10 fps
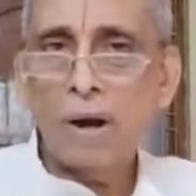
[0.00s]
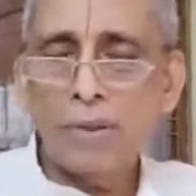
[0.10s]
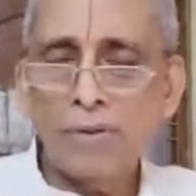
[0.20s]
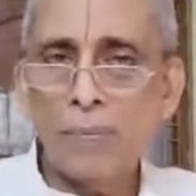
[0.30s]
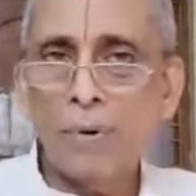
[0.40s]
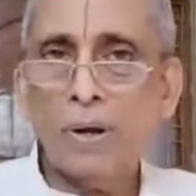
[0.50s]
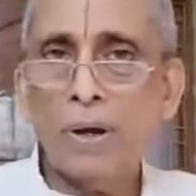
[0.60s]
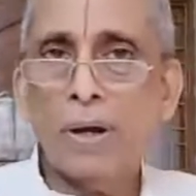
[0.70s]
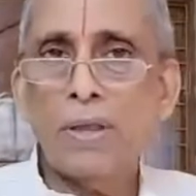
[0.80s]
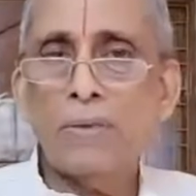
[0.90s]
what is
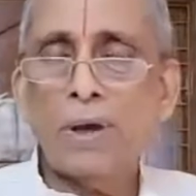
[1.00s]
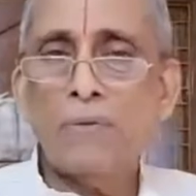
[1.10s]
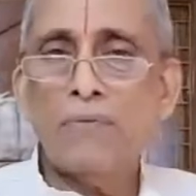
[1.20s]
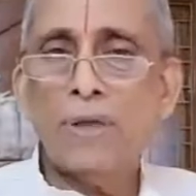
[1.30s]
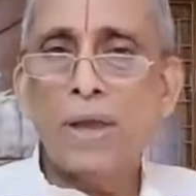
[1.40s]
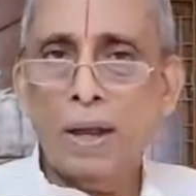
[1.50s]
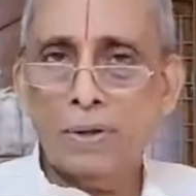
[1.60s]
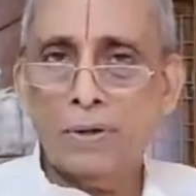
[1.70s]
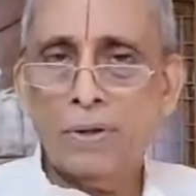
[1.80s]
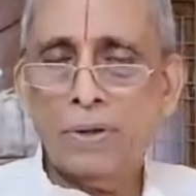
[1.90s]
important is how we
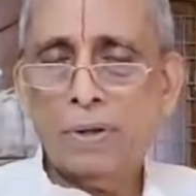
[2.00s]
act.